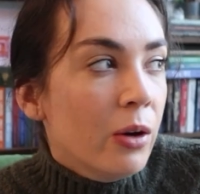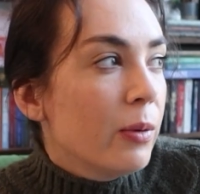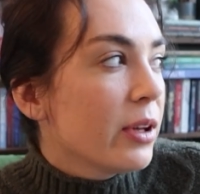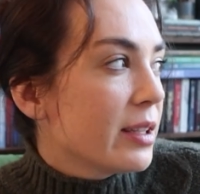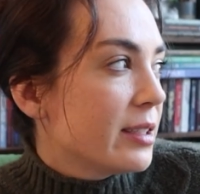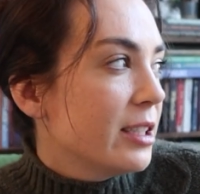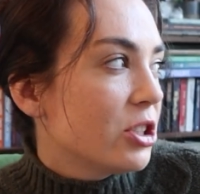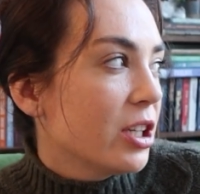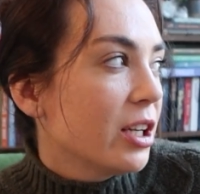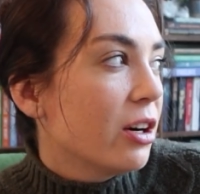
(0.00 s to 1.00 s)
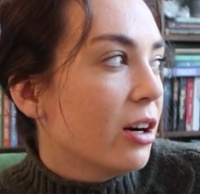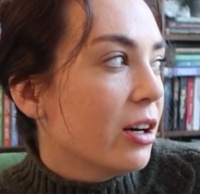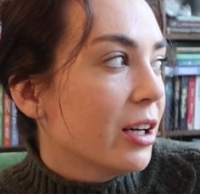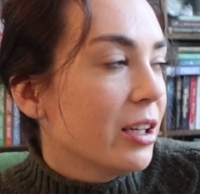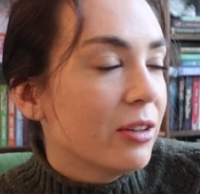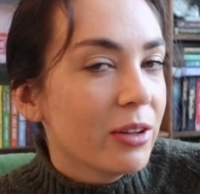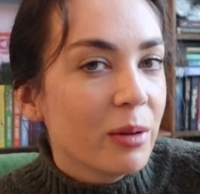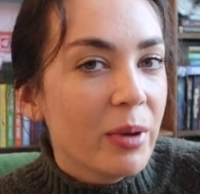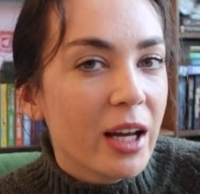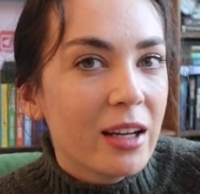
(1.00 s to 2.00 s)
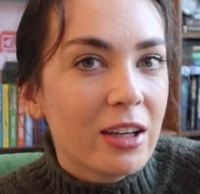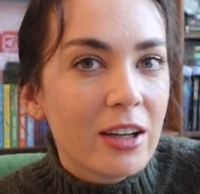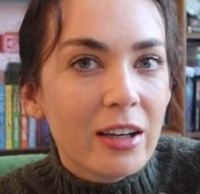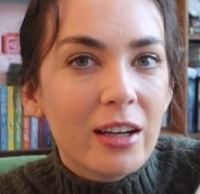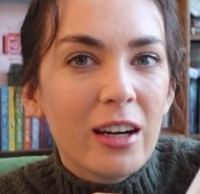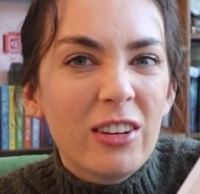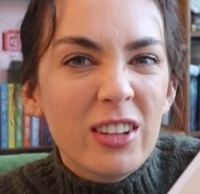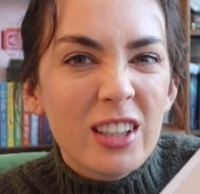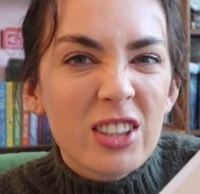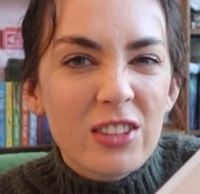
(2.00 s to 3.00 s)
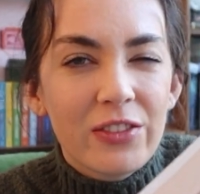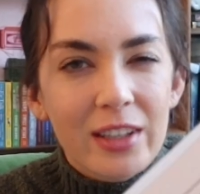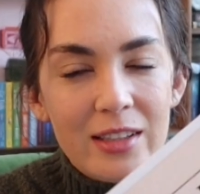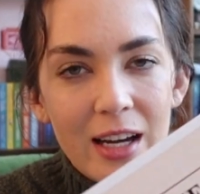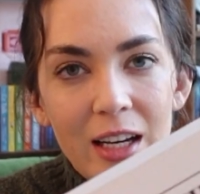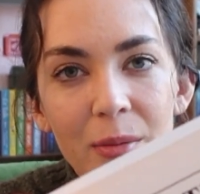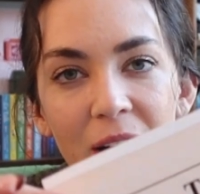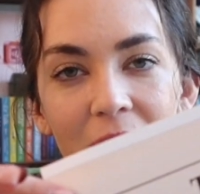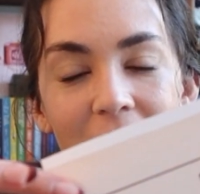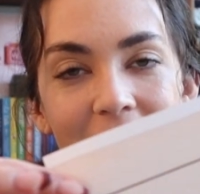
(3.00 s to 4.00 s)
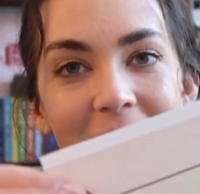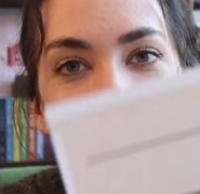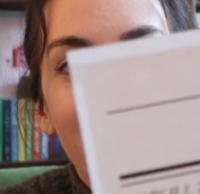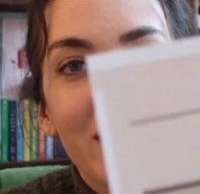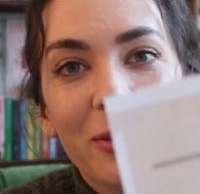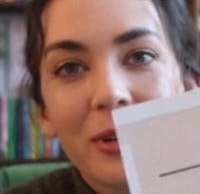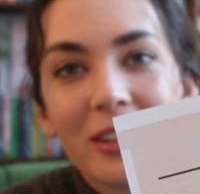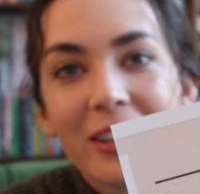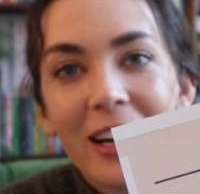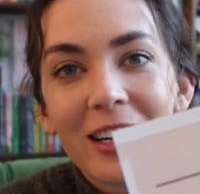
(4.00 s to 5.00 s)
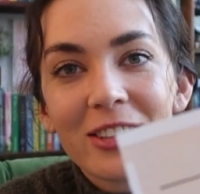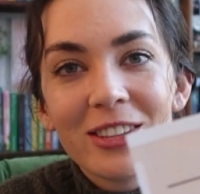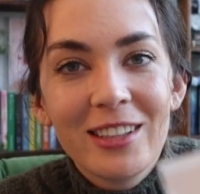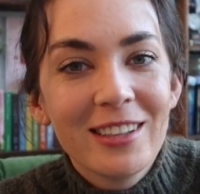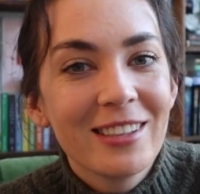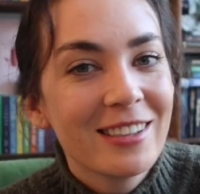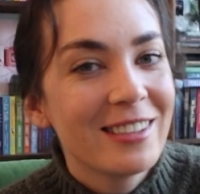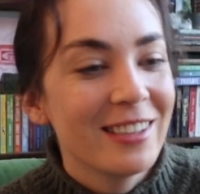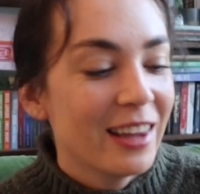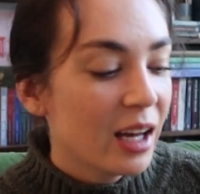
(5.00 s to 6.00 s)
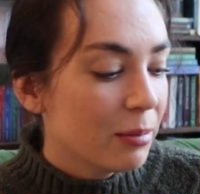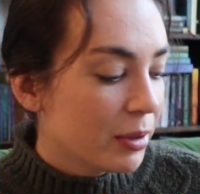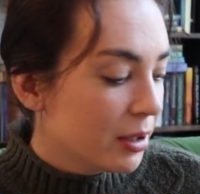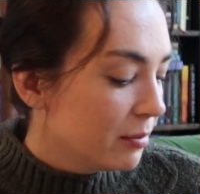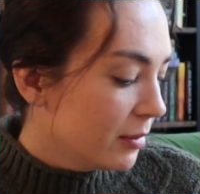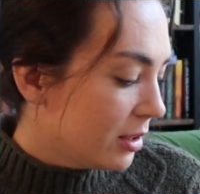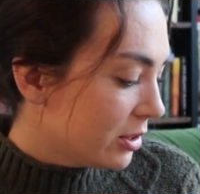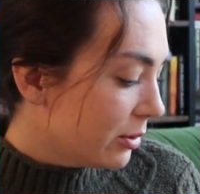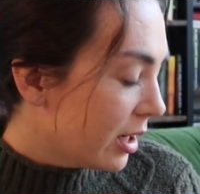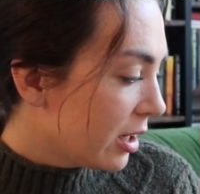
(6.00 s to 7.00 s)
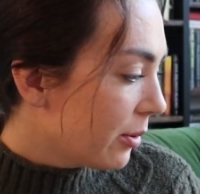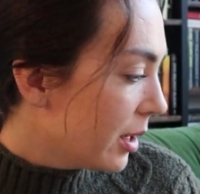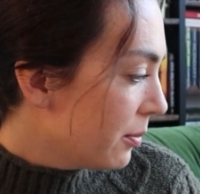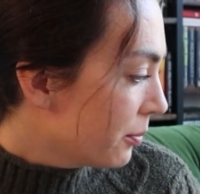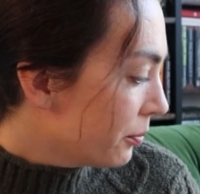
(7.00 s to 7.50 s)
where the stitching caught on the banner, and I'll like just fix that up. I don't think anyone can actually see that, but I'll do it anyway.